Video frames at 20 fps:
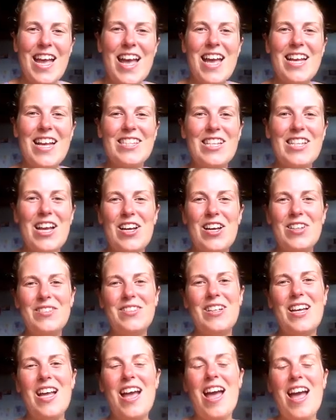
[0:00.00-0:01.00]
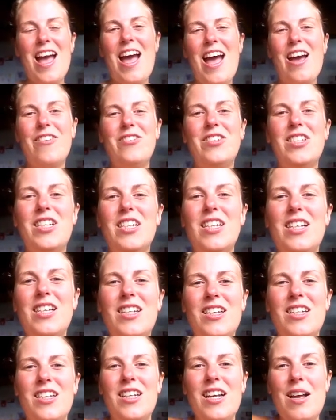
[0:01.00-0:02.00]
So
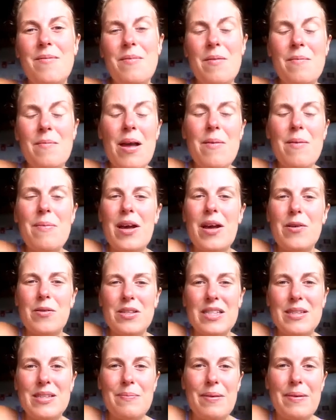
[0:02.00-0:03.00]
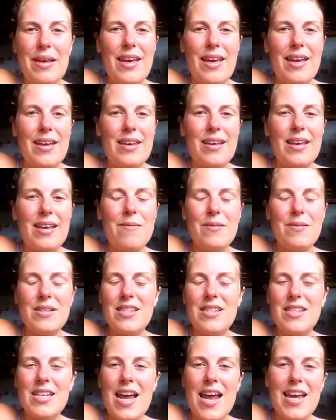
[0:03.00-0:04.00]
my bag wasn't big. It was
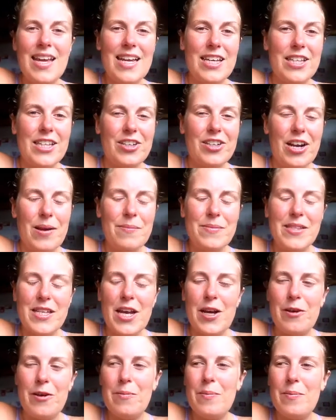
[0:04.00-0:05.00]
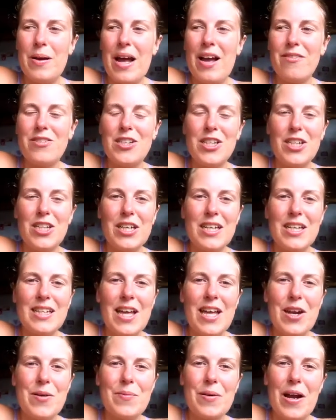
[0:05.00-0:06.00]
10 kilograms though. But after lugging that
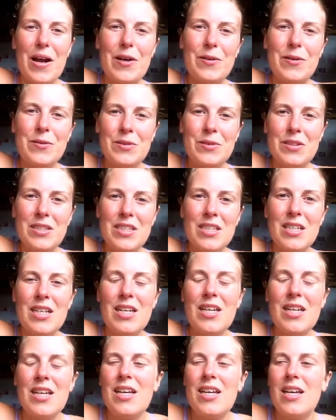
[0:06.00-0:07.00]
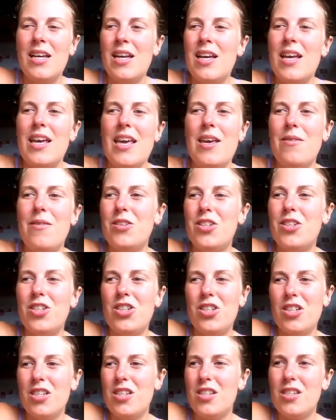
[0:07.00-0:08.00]
around, it was
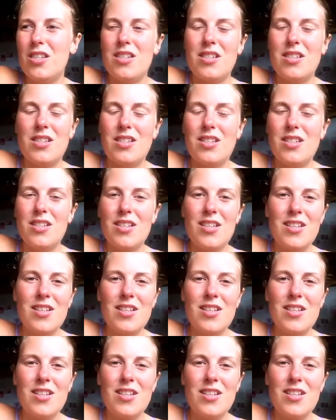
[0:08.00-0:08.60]
just